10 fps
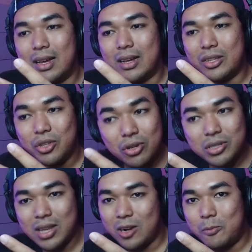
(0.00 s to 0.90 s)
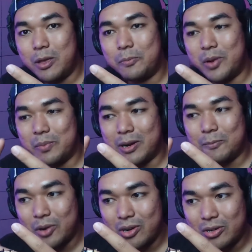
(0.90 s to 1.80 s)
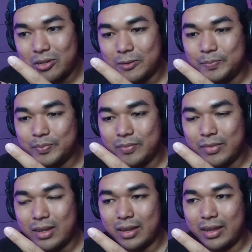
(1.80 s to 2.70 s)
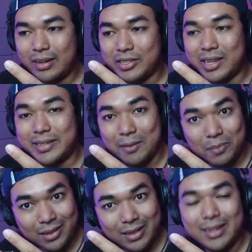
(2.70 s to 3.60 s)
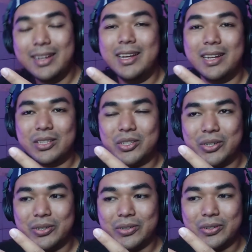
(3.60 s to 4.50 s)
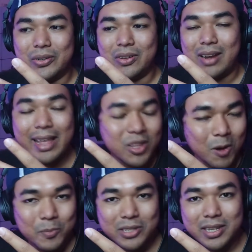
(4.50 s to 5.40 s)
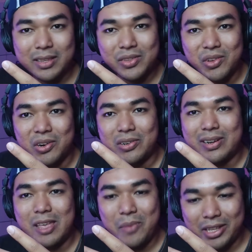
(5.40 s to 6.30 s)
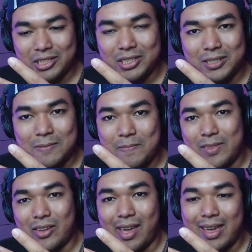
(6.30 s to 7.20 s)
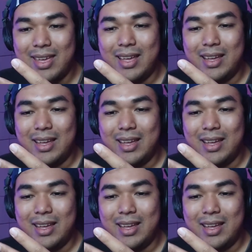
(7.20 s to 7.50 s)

use Adobe Premiere Pro in this example to light composite your image, okay?